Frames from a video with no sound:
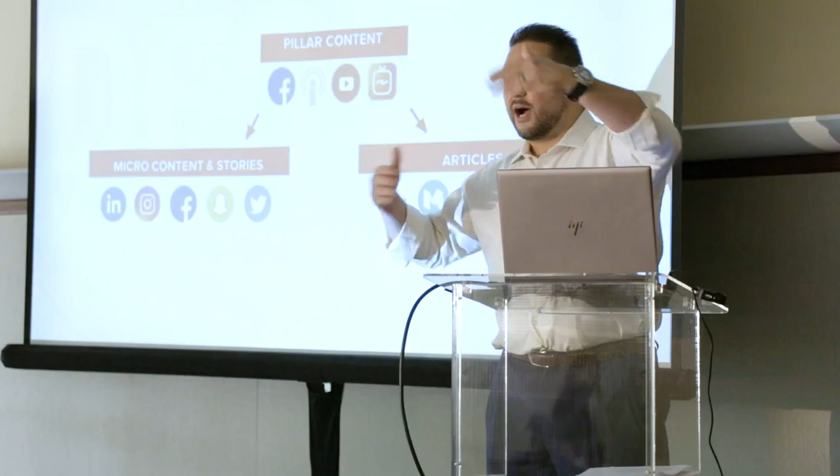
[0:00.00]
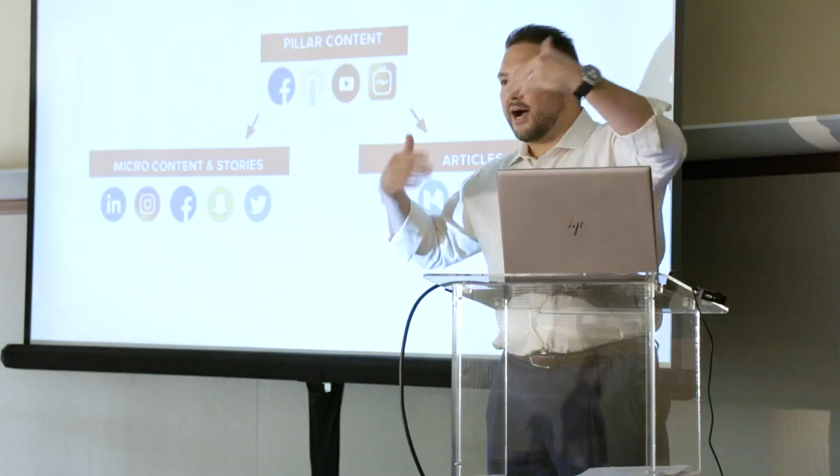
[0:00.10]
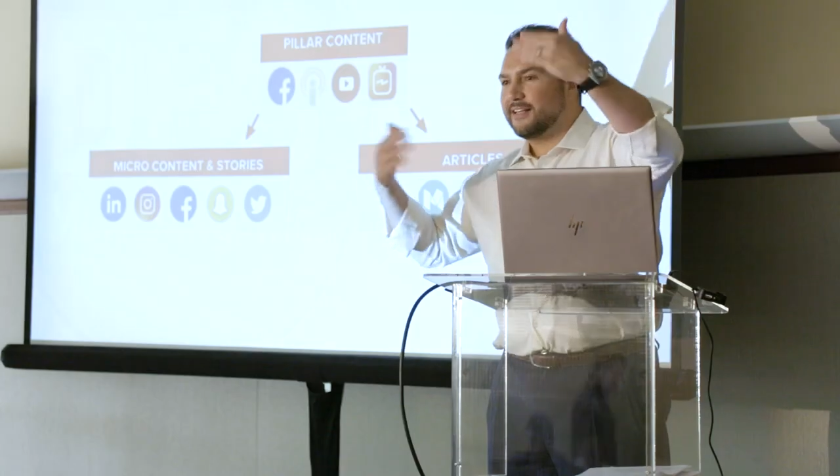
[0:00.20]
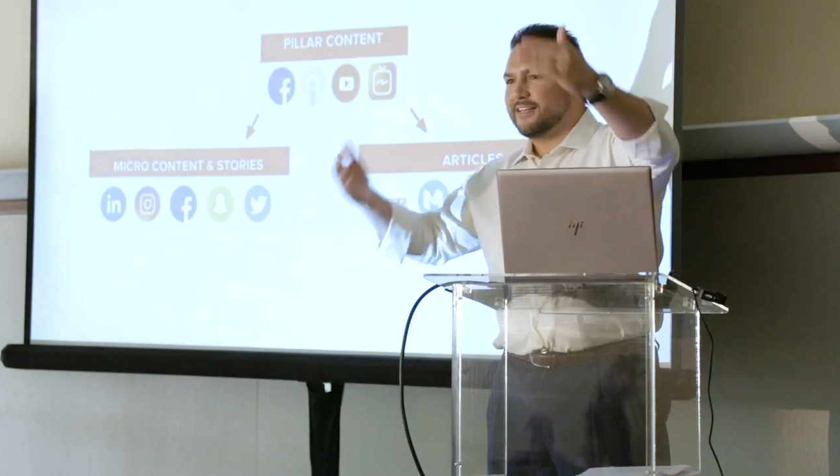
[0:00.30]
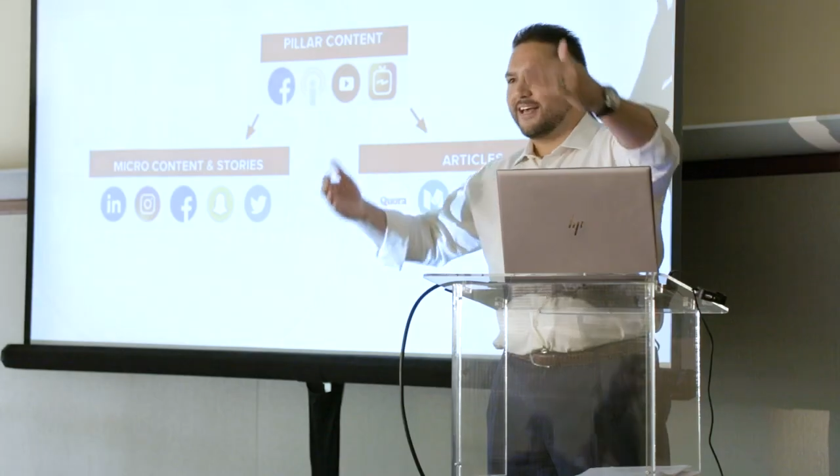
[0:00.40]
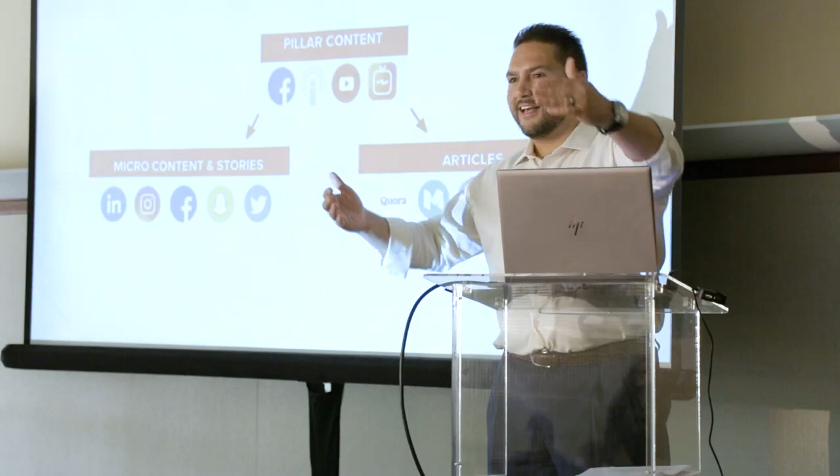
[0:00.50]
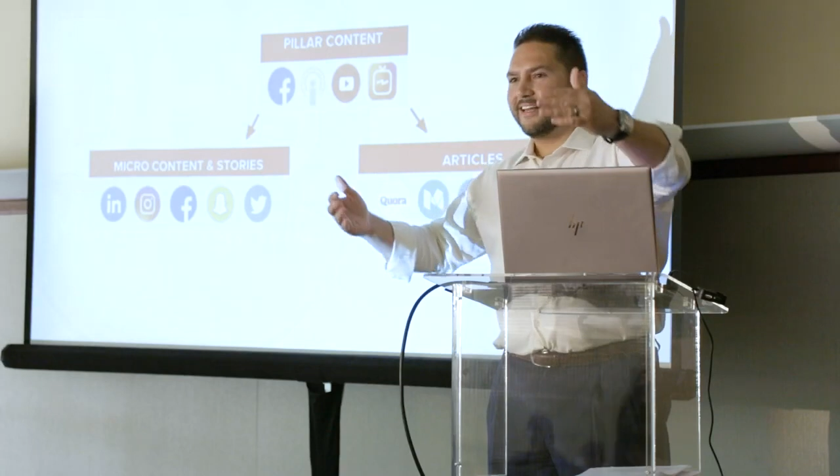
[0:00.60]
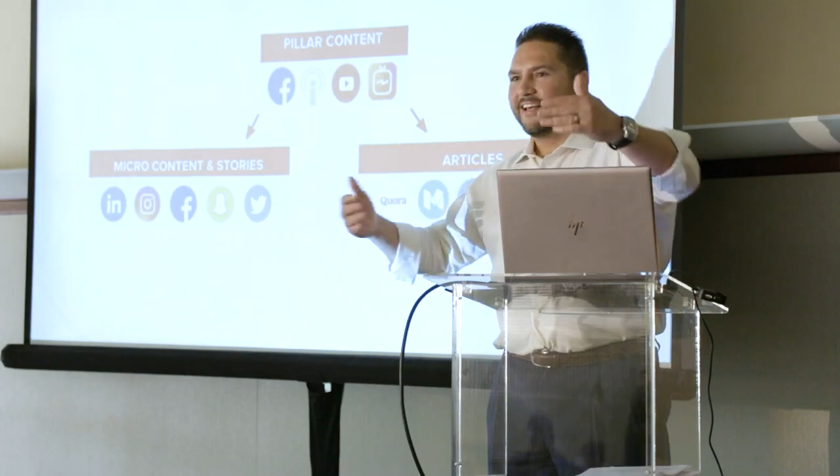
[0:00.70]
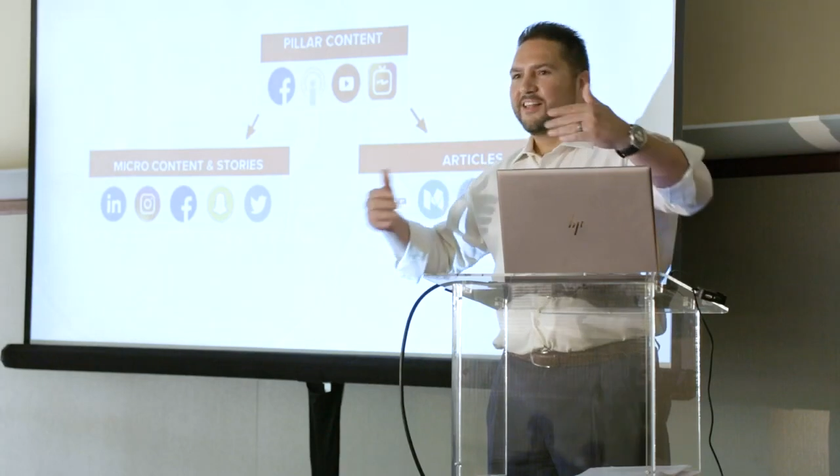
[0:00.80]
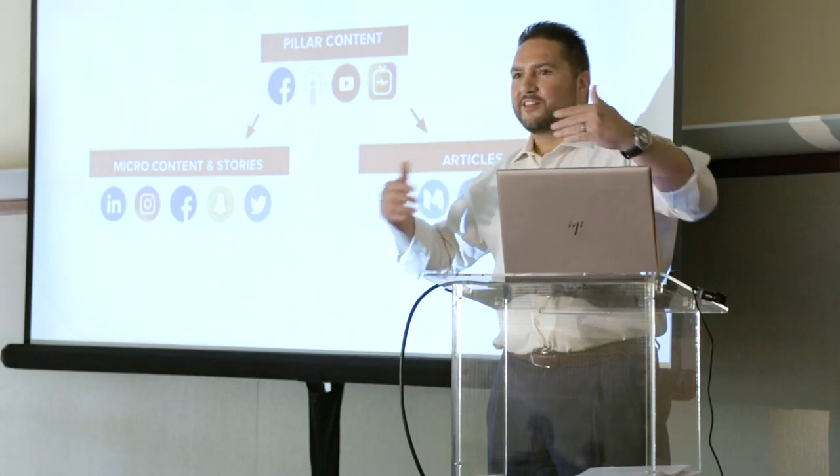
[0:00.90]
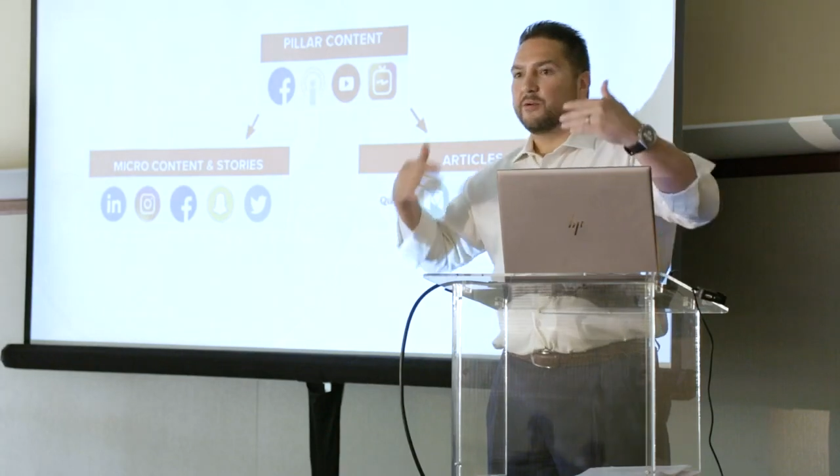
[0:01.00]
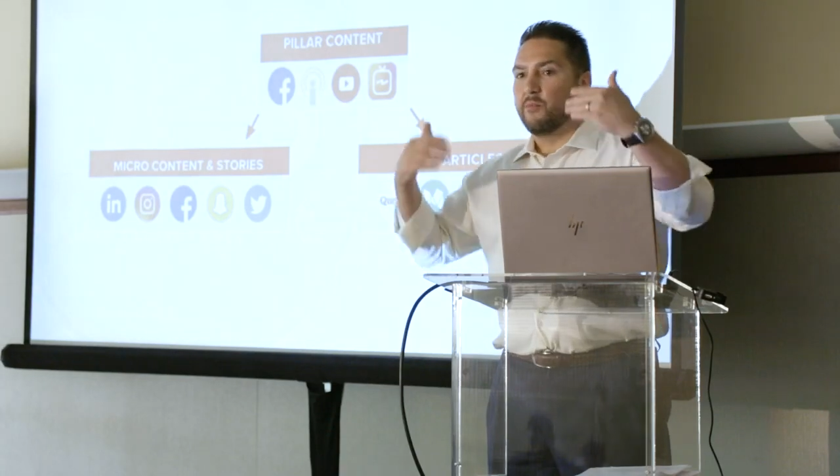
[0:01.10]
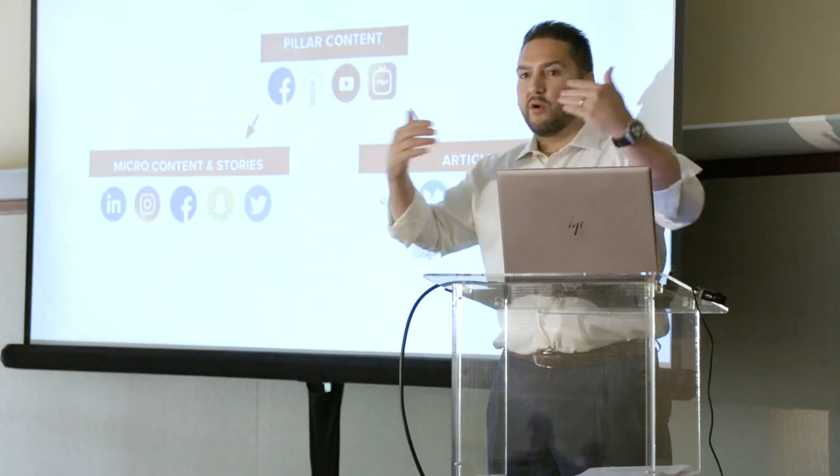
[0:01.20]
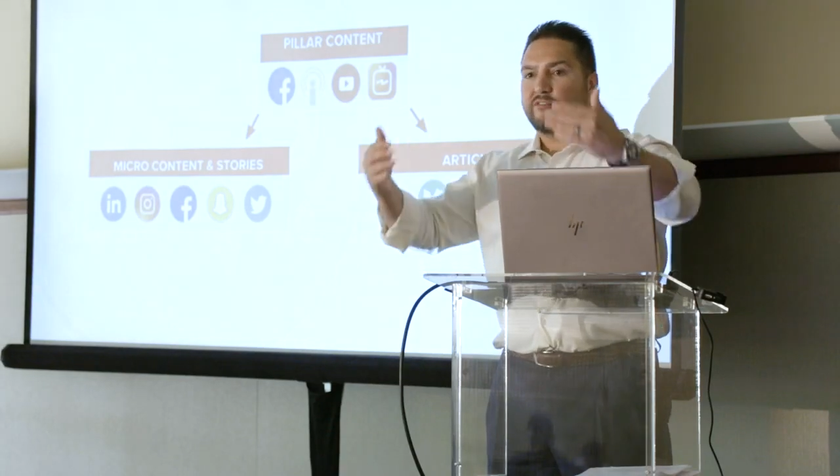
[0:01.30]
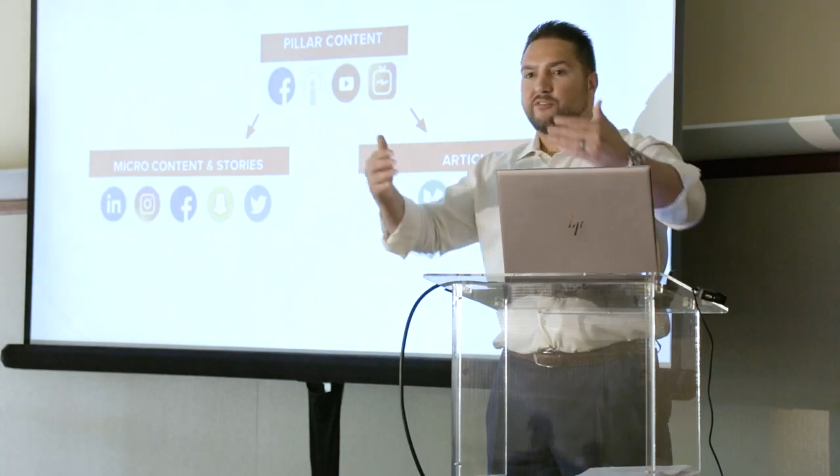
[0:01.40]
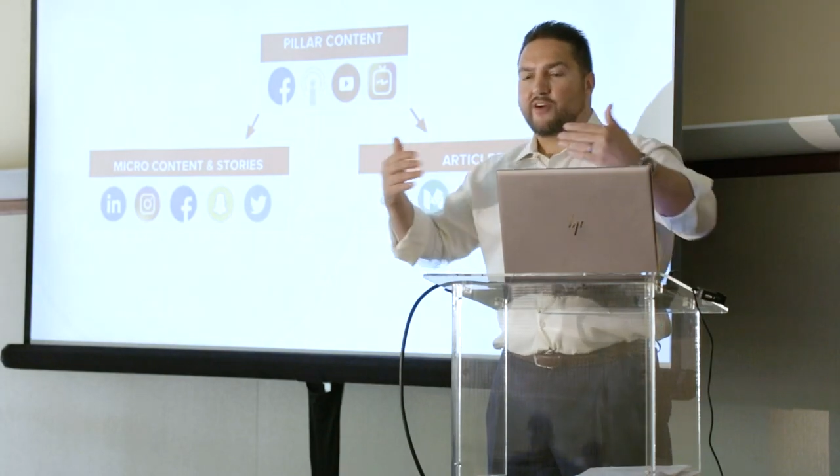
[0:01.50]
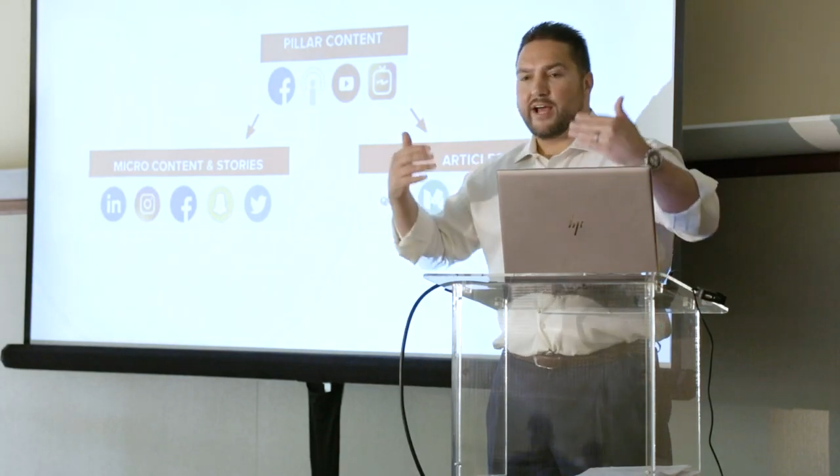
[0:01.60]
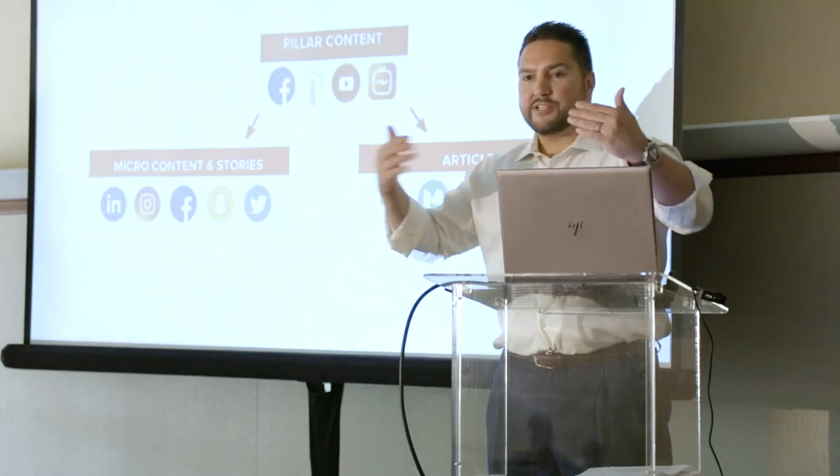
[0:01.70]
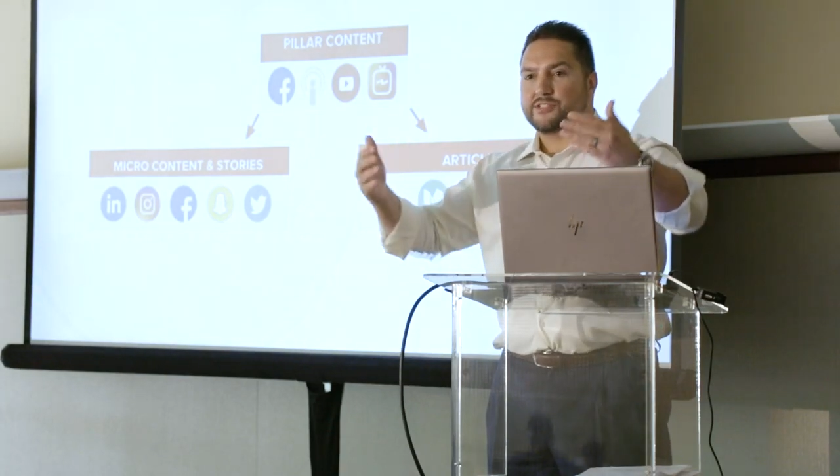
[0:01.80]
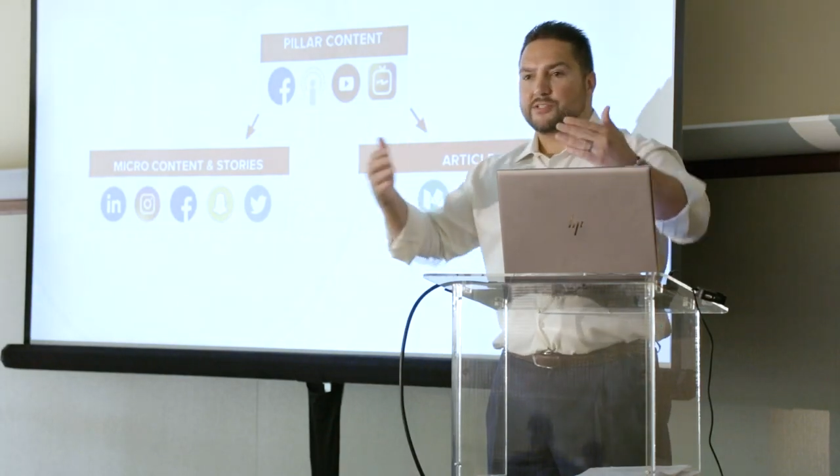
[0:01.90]
content, the more
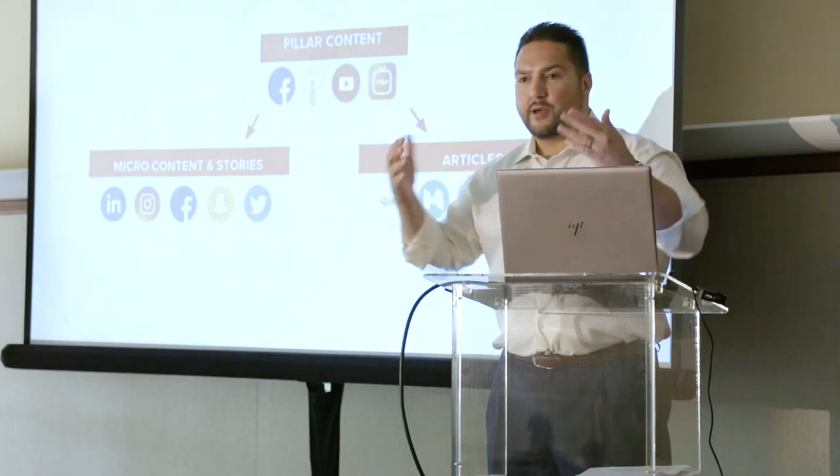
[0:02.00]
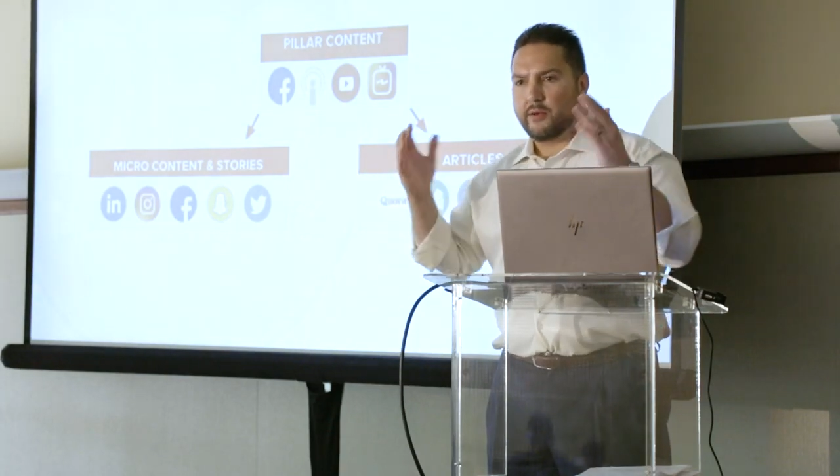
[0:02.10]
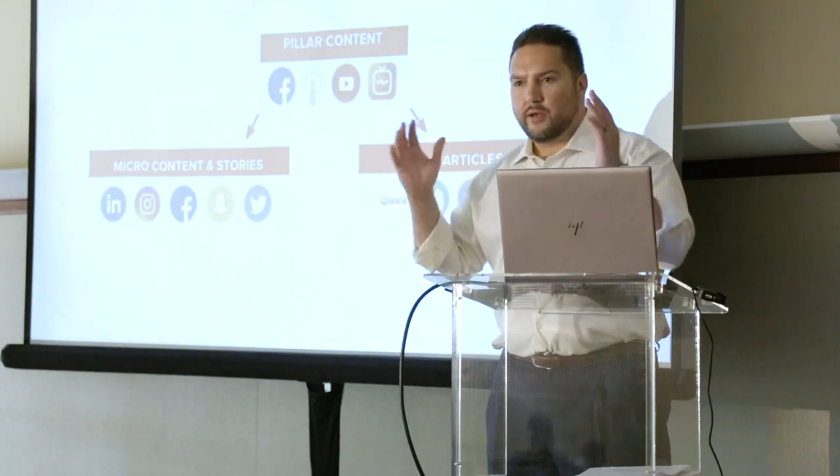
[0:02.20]
fresh